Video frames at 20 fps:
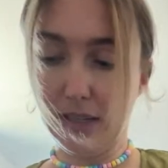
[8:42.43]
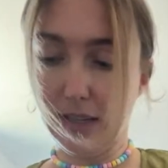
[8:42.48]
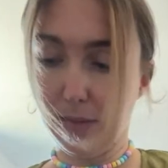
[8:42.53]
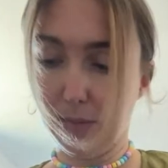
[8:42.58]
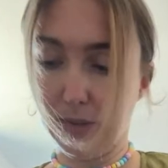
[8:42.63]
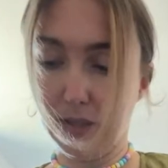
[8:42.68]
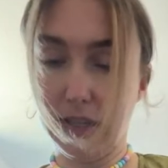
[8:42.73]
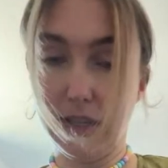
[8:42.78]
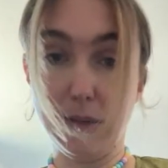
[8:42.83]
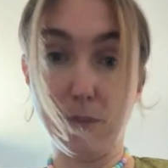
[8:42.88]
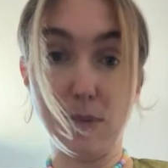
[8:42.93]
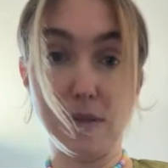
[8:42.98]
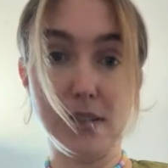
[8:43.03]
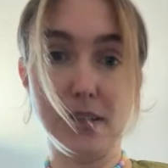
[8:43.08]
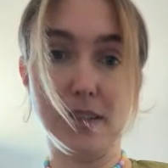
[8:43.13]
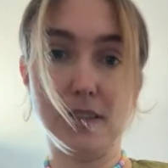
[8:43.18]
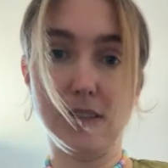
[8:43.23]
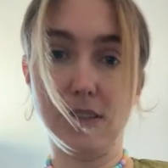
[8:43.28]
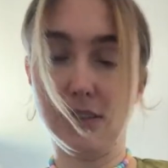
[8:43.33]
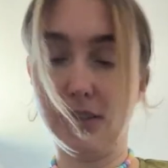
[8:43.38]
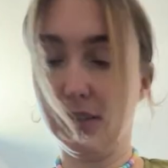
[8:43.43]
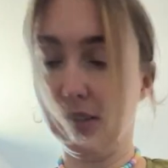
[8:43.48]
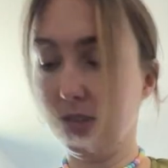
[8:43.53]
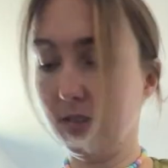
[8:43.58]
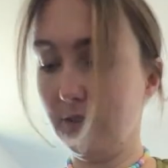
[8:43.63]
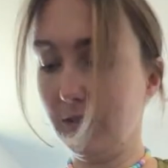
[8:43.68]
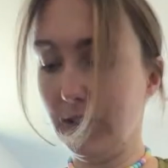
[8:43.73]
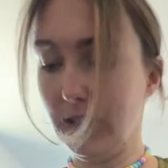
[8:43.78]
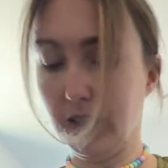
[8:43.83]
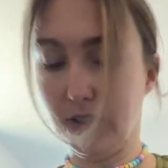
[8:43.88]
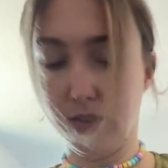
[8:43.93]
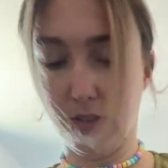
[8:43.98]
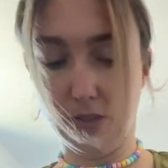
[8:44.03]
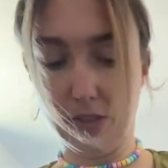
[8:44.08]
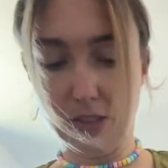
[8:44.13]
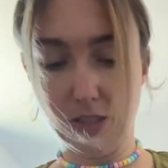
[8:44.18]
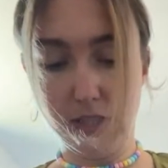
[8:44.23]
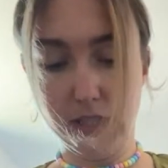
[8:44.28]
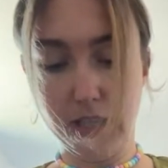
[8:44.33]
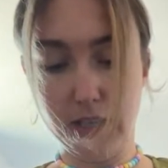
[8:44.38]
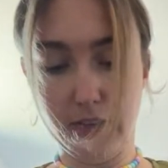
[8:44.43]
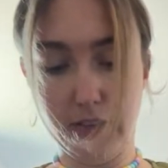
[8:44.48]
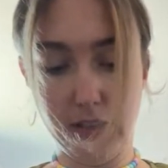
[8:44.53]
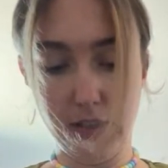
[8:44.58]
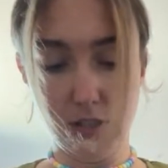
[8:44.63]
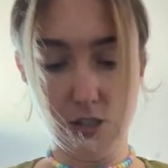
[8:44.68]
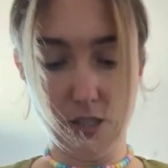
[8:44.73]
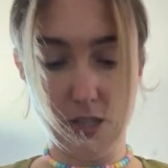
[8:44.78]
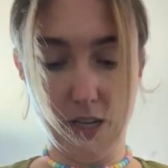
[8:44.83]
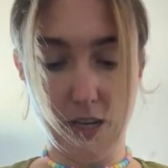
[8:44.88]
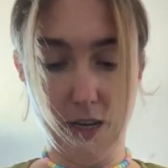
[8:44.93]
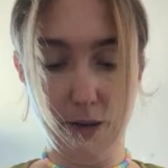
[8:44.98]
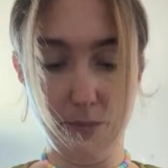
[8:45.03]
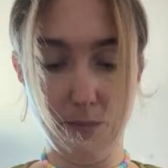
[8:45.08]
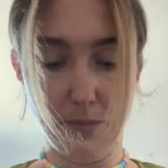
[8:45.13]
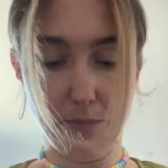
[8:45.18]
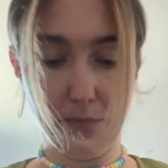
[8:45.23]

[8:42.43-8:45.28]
I'm keeping it vegan or vegetarian today.